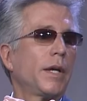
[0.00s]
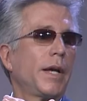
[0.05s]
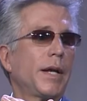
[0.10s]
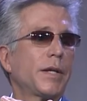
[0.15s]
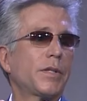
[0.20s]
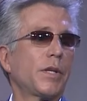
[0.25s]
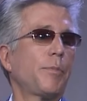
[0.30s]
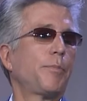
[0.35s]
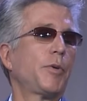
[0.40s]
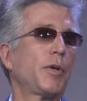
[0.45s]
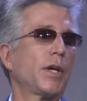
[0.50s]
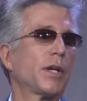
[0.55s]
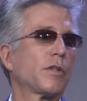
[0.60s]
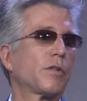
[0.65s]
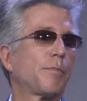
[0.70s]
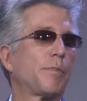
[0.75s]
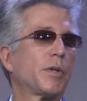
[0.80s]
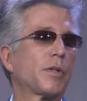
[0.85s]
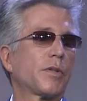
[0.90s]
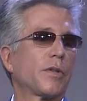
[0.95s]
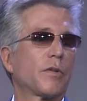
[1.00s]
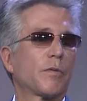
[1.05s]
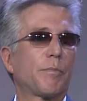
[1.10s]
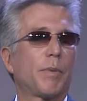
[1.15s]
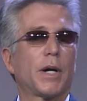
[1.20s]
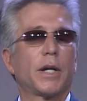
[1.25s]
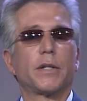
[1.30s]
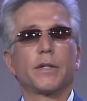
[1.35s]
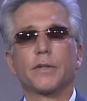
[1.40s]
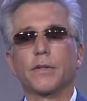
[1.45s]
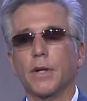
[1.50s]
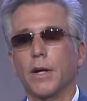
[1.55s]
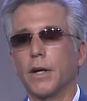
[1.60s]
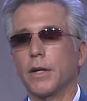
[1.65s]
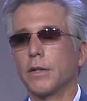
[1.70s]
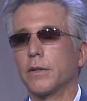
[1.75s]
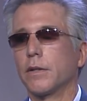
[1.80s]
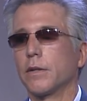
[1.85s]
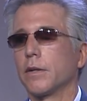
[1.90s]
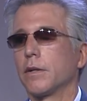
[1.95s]
SAP has Business
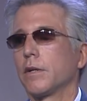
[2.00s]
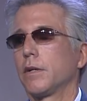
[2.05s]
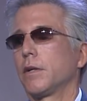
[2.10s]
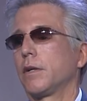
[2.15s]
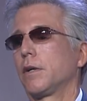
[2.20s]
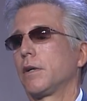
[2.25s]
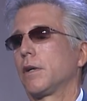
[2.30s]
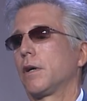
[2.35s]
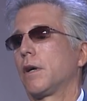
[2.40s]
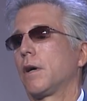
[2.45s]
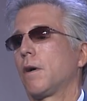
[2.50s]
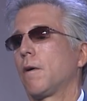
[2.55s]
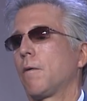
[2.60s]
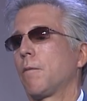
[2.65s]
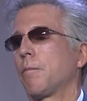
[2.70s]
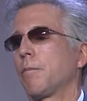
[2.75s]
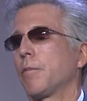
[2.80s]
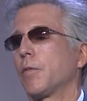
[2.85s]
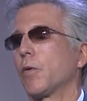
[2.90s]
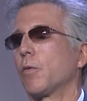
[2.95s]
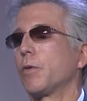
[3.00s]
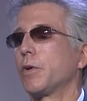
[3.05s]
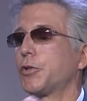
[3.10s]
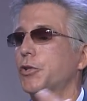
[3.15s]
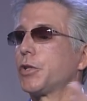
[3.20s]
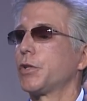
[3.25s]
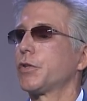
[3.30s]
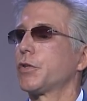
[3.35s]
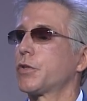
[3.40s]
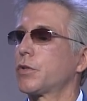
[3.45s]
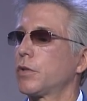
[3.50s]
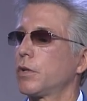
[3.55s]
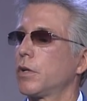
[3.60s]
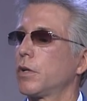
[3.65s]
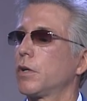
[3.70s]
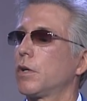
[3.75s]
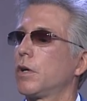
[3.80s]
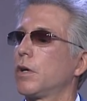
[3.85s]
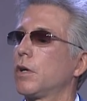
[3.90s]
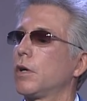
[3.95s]
ByDesign, um, which is
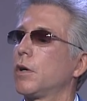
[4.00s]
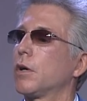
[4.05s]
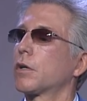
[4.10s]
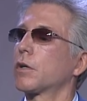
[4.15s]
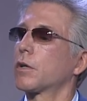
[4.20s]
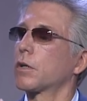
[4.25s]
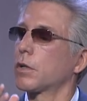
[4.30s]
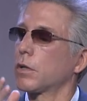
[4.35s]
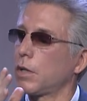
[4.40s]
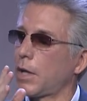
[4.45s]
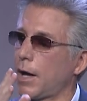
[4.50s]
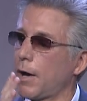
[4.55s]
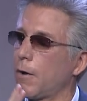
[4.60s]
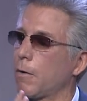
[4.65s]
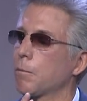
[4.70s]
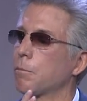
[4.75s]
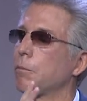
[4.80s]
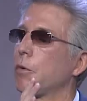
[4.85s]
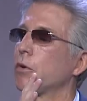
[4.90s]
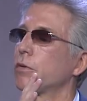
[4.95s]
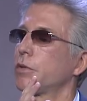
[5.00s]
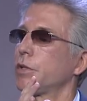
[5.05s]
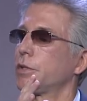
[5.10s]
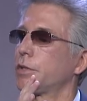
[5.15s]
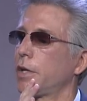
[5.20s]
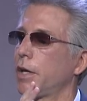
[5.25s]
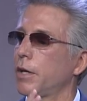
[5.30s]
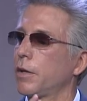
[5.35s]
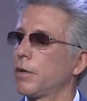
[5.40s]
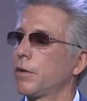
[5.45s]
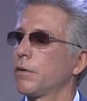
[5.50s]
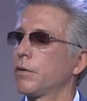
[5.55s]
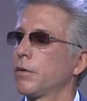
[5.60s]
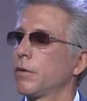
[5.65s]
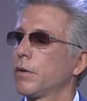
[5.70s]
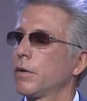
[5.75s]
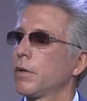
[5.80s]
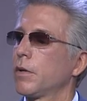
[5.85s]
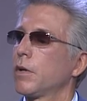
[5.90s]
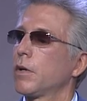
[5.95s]
a cloud multi-tenant
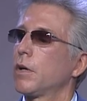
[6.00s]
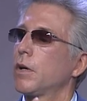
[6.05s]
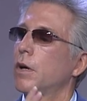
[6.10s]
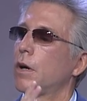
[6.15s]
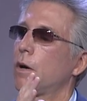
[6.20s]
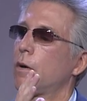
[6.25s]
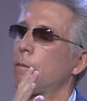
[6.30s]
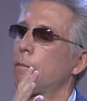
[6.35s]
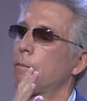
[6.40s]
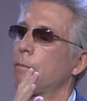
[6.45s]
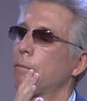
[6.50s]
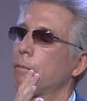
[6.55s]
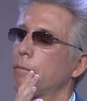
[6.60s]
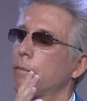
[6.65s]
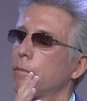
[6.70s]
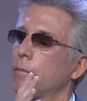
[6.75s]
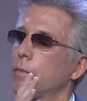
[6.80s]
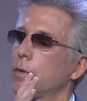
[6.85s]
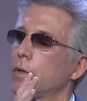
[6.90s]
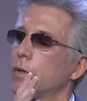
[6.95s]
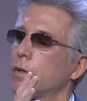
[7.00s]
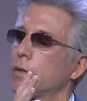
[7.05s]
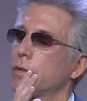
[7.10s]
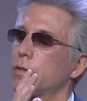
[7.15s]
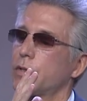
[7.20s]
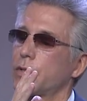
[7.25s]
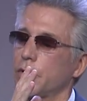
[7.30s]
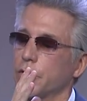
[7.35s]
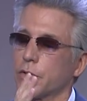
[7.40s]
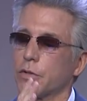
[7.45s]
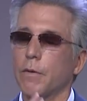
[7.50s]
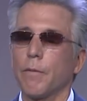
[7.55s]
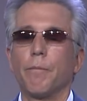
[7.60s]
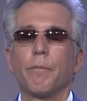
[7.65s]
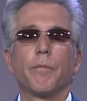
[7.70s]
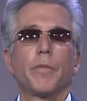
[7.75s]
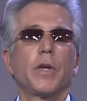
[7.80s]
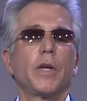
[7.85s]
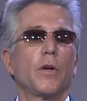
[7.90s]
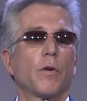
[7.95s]
um, system,
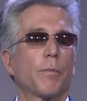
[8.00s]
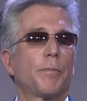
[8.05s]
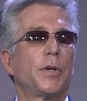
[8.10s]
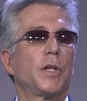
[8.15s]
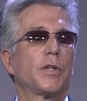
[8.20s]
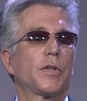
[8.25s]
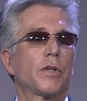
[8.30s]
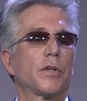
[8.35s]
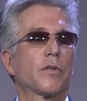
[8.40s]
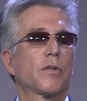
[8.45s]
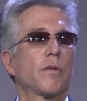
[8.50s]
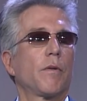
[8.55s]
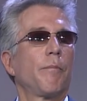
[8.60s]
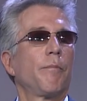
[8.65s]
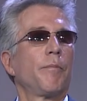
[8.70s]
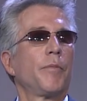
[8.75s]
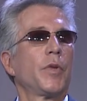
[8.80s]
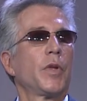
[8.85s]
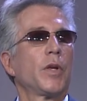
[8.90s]
ERP system.